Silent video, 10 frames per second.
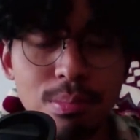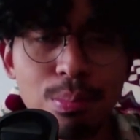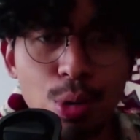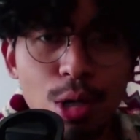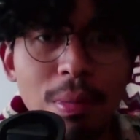
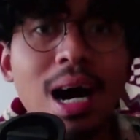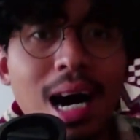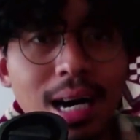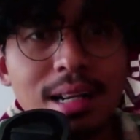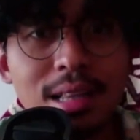put
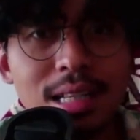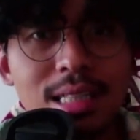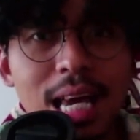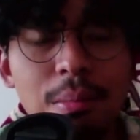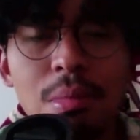behind this
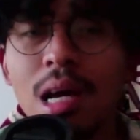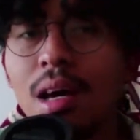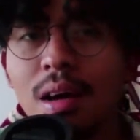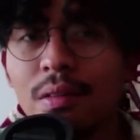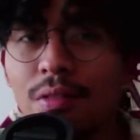game.
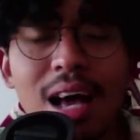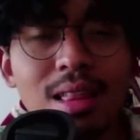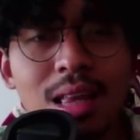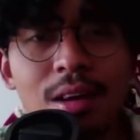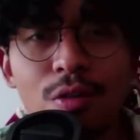I
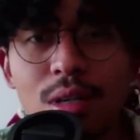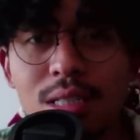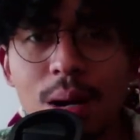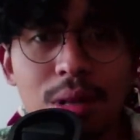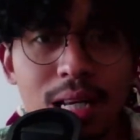think, for
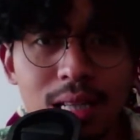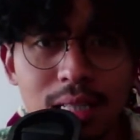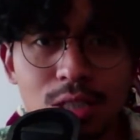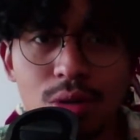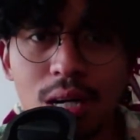example, like
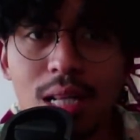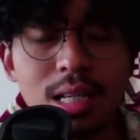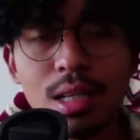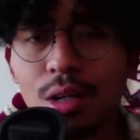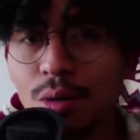this Stray, like
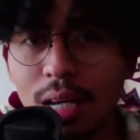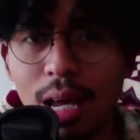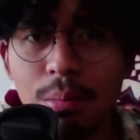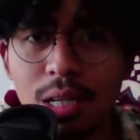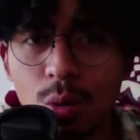you know the
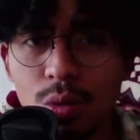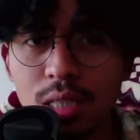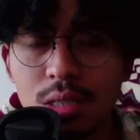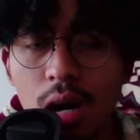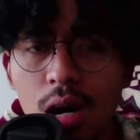gameplay that we
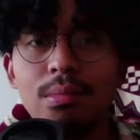saw,